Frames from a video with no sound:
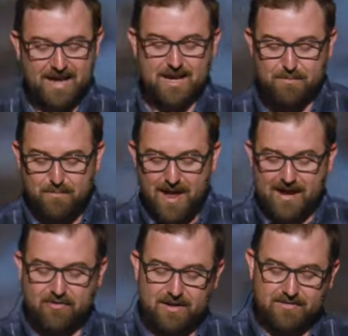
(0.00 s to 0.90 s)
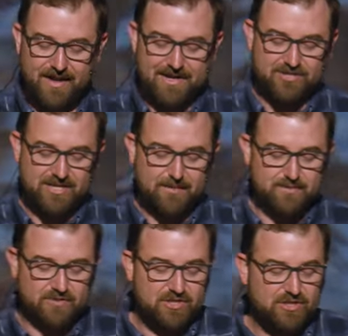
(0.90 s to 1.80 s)
Again, background of Acts
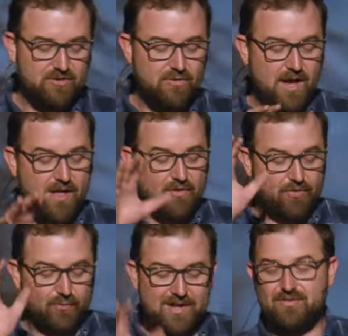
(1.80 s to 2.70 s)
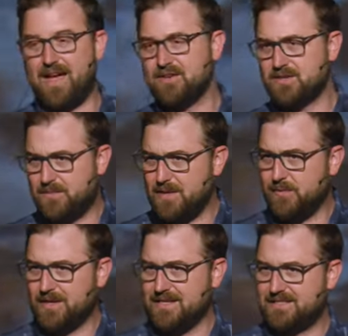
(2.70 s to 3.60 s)
chapter 2. 3,000
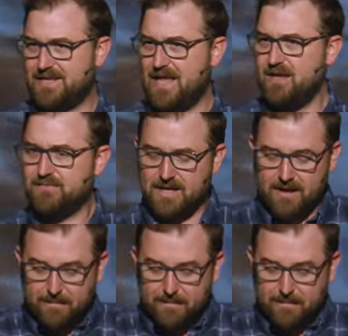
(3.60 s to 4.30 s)
people get saved.